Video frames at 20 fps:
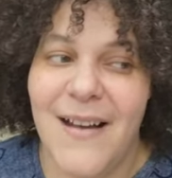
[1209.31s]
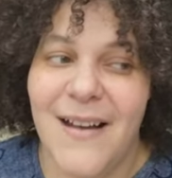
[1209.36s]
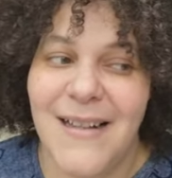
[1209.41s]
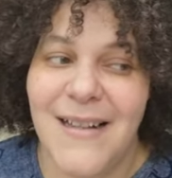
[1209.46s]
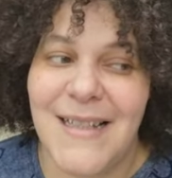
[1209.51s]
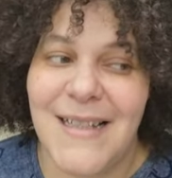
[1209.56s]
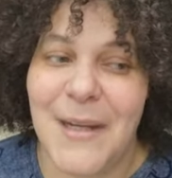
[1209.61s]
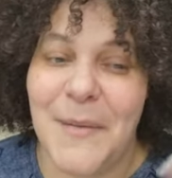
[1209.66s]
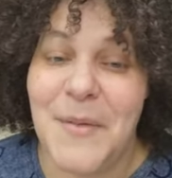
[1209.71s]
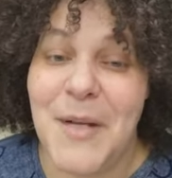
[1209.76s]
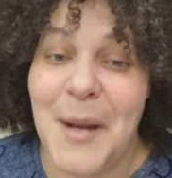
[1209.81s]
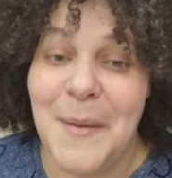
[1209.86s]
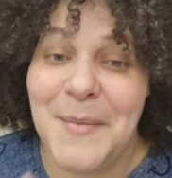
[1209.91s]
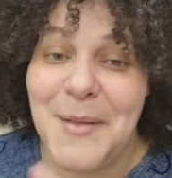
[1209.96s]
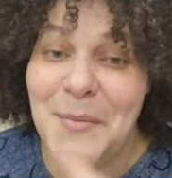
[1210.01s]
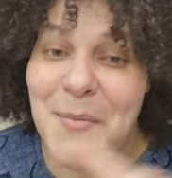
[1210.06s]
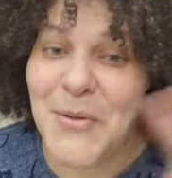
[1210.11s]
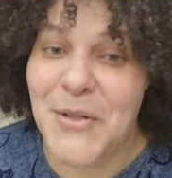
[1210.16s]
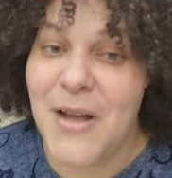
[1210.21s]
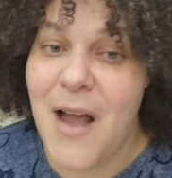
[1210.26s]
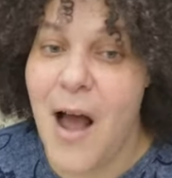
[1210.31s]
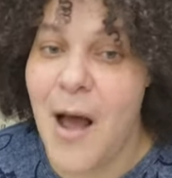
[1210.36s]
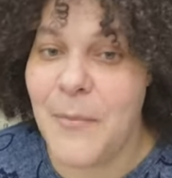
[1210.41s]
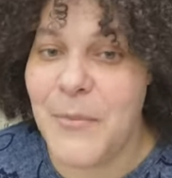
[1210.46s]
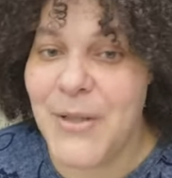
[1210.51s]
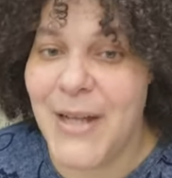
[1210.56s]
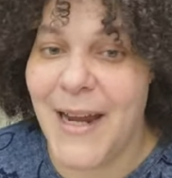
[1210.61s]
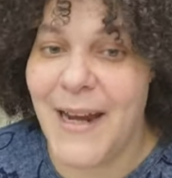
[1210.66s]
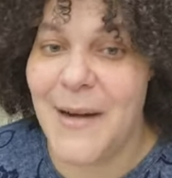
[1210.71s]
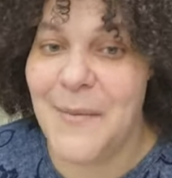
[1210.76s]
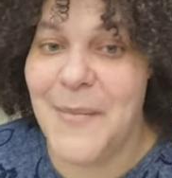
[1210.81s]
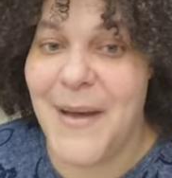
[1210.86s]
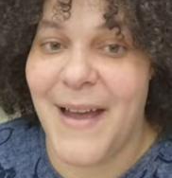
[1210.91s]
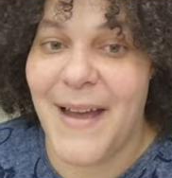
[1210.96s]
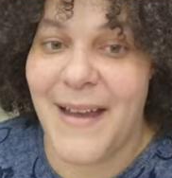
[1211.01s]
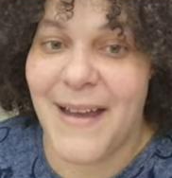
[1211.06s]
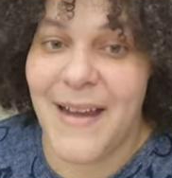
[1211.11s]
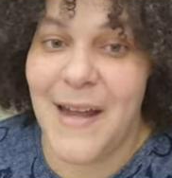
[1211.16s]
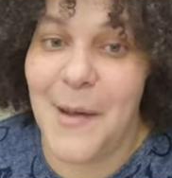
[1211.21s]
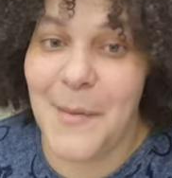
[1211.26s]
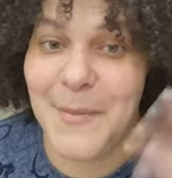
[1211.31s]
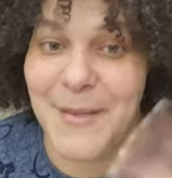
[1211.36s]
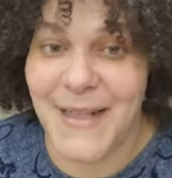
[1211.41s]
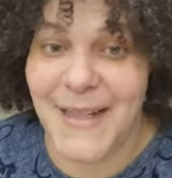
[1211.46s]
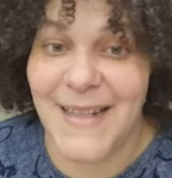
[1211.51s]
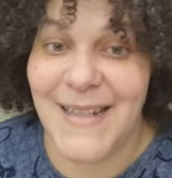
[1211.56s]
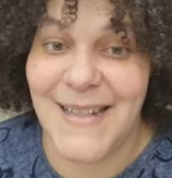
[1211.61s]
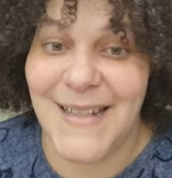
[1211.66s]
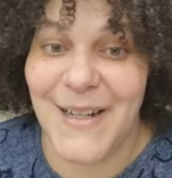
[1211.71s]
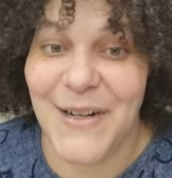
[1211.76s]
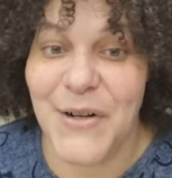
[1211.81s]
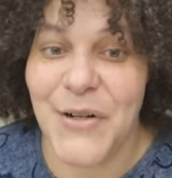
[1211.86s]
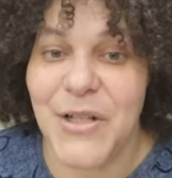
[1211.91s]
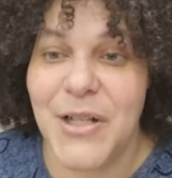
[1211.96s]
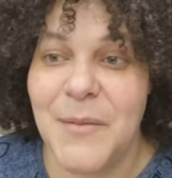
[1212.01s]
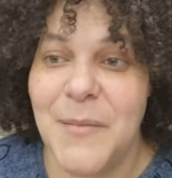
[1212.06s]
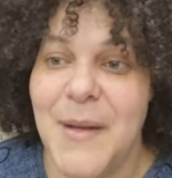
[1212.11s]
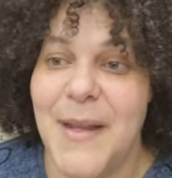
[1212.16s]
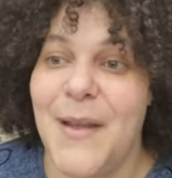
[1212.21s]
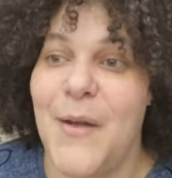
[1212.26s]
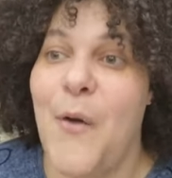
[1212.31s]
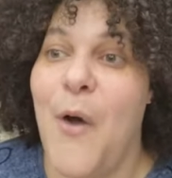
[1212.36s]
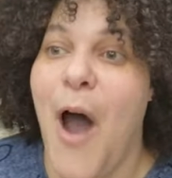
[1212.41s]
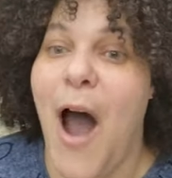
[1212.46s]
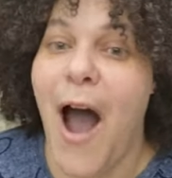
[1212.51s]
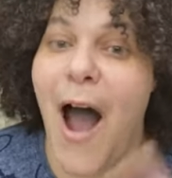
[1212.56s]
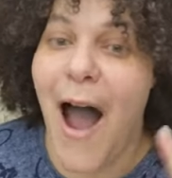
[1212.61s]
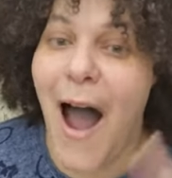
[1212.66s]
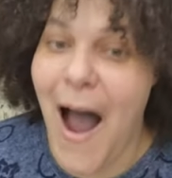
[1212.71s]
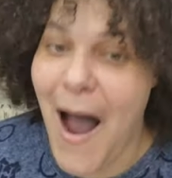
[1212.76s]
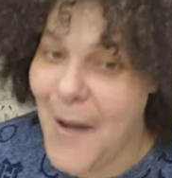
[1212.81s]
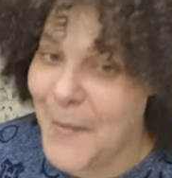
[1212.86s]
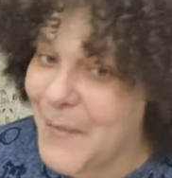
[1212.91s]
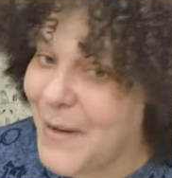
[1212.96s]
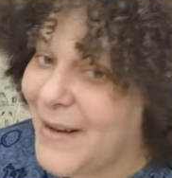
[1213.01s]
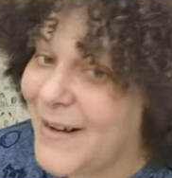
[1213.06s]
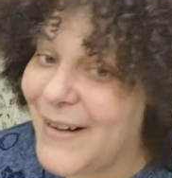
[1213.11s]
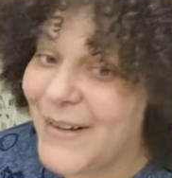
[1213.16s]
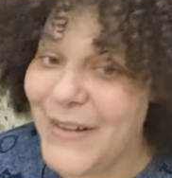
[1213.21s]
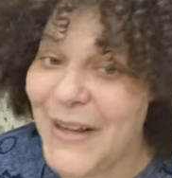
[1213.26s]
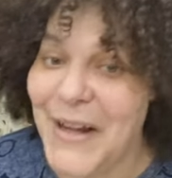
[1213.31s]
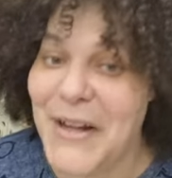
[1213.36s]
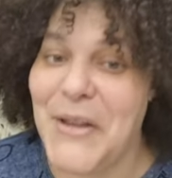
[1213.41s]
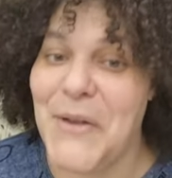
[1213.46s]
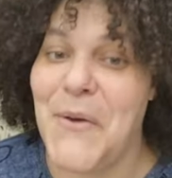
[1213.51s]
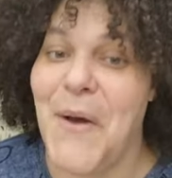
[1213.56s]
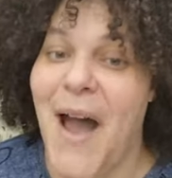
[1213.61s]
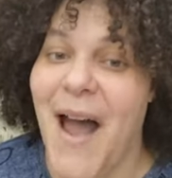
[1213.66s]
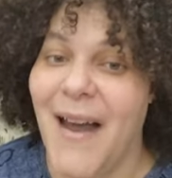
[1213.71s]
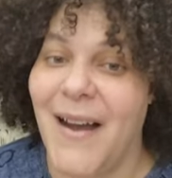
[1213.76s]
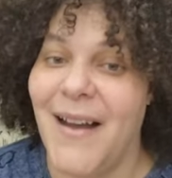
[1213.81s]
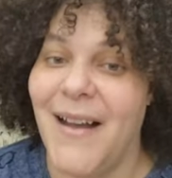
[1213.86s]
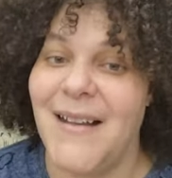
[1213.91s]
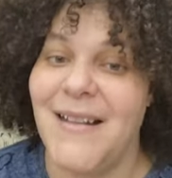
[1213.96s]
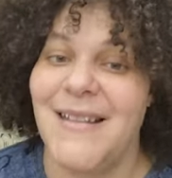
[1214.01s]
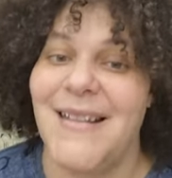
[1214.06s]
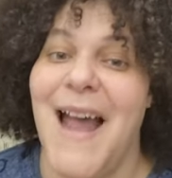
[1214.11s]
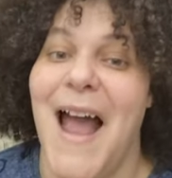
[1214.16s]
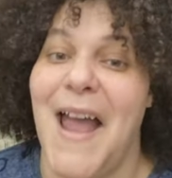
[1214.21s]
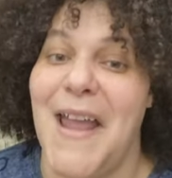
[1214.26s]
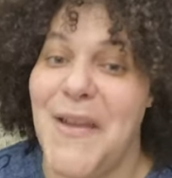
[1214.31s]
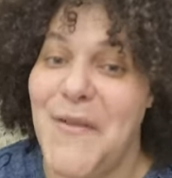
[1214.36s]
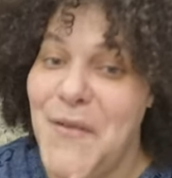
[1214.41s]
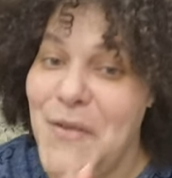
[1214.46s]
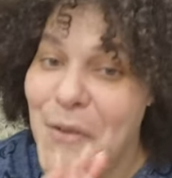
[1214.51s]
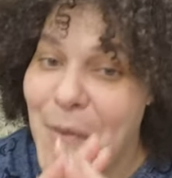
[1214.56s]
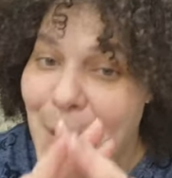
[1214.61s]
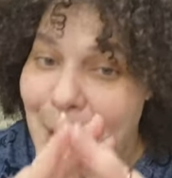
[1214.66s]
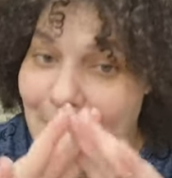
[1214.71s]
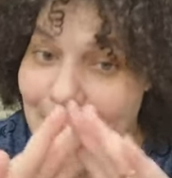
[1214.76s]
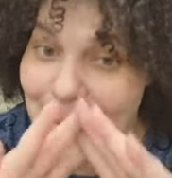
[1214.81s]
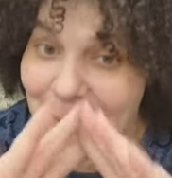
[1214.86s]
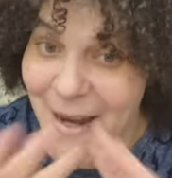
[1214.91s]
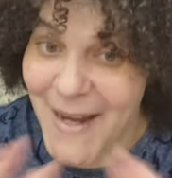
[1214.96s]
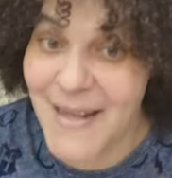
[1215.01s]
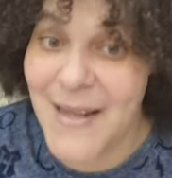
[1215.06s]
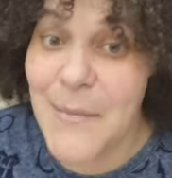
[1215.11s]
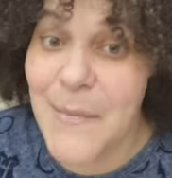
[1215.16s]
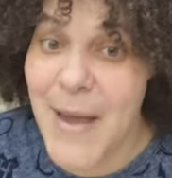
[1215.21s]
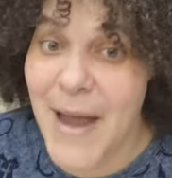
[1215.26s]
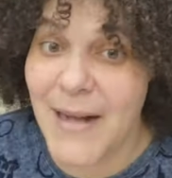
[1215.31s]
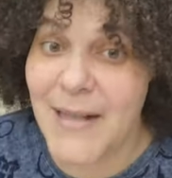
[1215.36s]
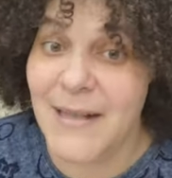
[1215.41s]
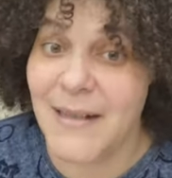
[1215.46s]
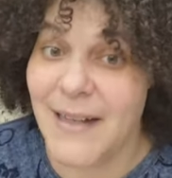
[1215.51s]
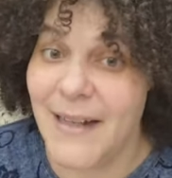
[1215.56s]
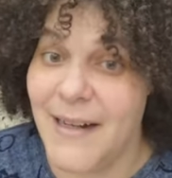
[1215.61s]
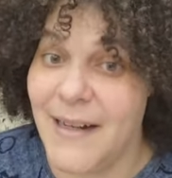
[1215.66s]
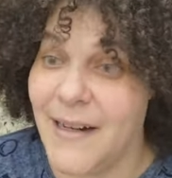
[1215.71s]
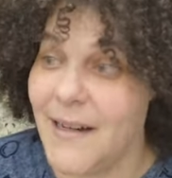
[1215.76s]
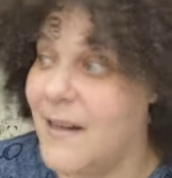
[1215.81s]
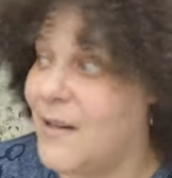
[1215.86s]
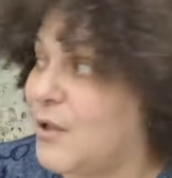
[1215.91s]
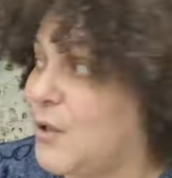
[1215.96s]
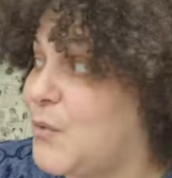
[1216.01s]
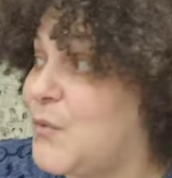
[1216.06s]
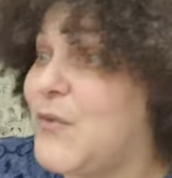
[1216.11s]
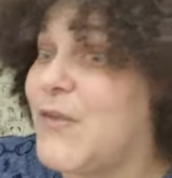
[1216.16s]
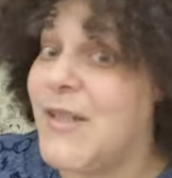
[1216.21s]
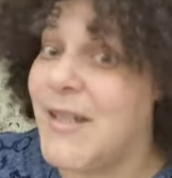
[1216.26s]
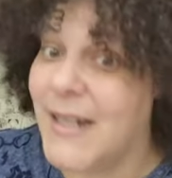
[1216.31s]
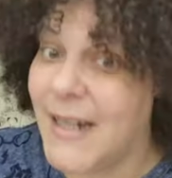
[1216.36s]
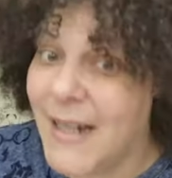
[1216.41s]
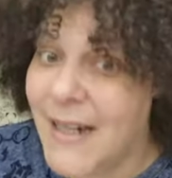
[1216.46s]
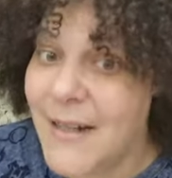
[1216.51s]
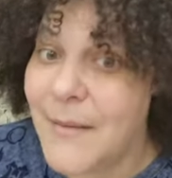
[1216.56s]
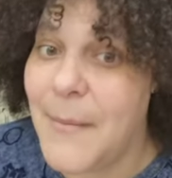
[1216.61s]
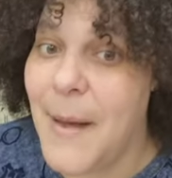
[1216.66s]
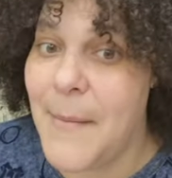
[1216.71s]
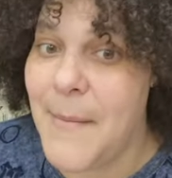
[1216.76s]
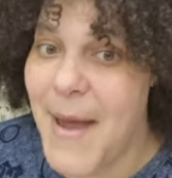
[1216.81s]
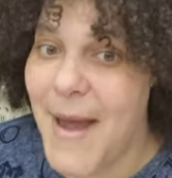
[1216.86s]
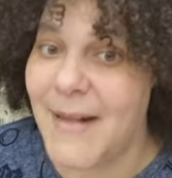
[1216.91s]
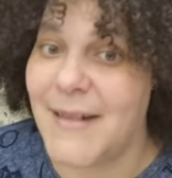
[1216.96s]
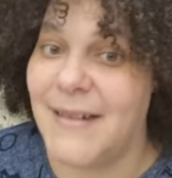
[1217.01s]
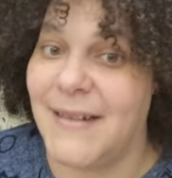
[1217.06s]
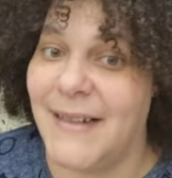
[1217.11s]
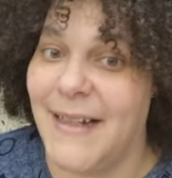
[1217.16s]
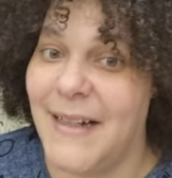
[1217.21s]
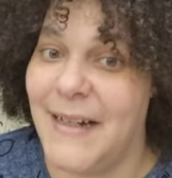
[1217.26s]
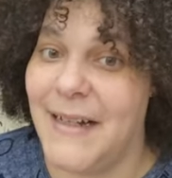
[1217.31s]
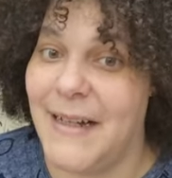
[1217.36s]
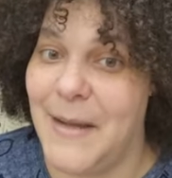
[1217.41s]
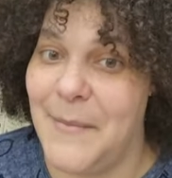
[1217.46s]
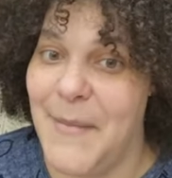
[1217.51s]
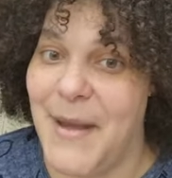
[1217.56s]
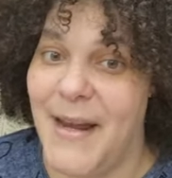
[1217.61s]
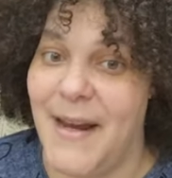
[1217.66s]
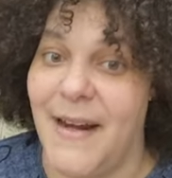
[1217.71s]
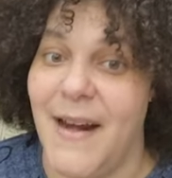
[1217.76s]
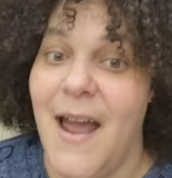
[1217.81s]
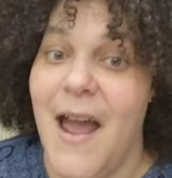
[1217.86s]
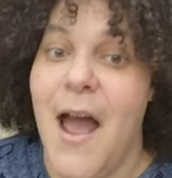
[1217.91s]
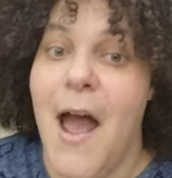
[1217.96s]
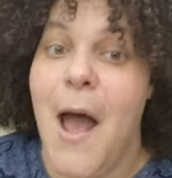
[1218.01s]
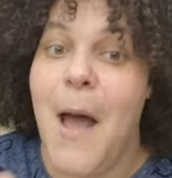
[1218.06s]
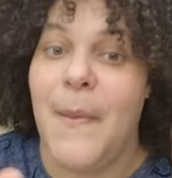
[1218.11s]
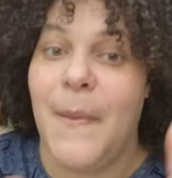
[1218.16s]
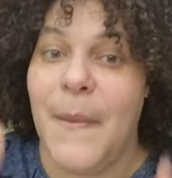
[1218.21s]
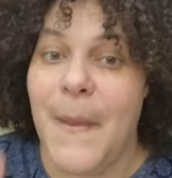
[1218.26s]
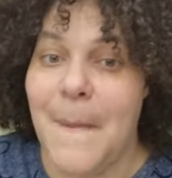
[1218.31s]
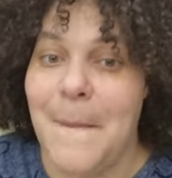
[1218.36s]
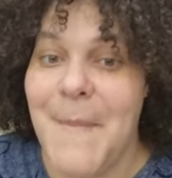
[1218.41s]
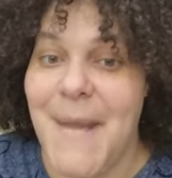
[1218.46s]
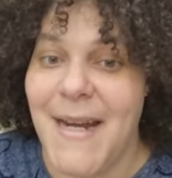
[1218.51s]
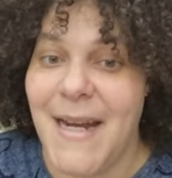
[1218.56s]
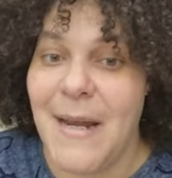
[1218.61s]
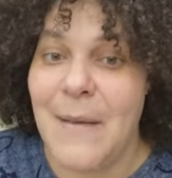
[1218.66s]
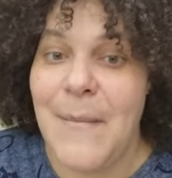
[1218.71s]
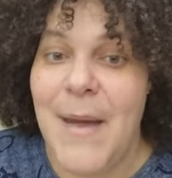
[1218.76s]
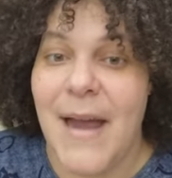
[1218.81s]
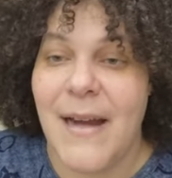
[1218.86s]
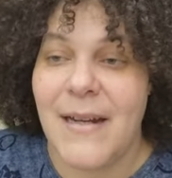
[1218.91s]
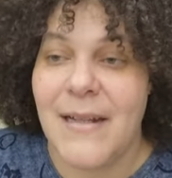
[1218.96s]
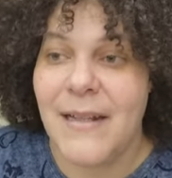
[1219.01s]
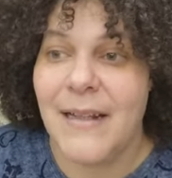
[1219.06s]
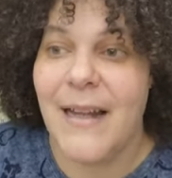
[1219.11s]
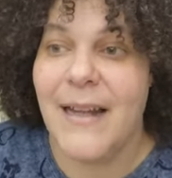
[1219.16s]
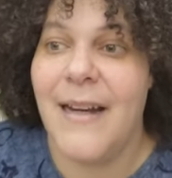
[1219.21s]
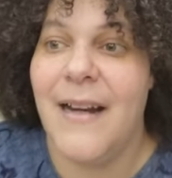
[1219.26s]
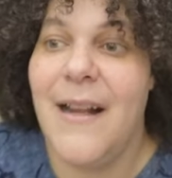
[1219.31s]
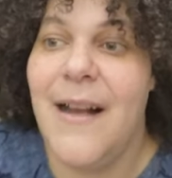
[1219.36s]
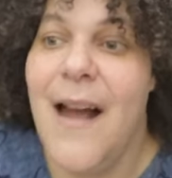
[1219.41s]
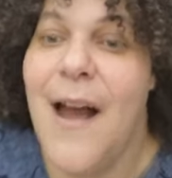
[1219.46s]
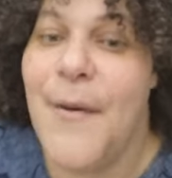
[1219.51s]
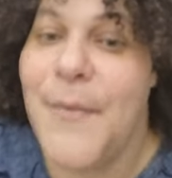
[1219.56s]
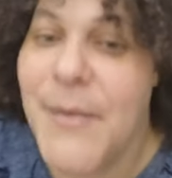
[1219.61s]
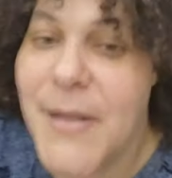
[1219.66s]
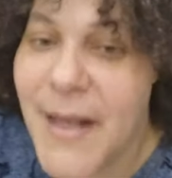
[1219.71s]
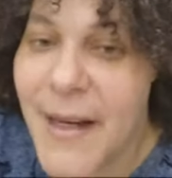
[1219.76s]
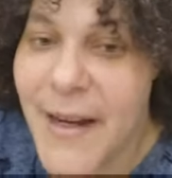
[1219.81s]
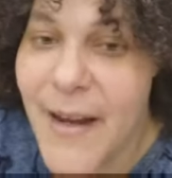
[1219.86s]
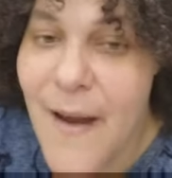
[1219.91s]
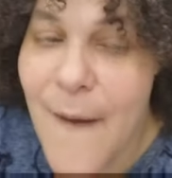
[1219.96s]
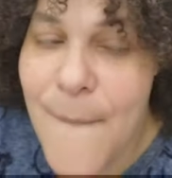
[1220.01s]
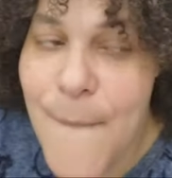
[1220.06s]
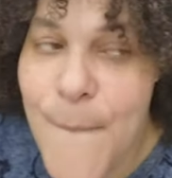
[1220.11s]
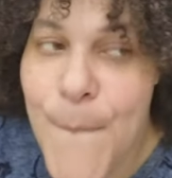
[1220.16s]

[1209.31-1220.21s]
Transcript: Sometimes the most complicated bag comes easier to me. I'm not gonna lie to you. I got even though I made the Magdalena, you've seen my Magdalena get made. The mini Magdalena, I was like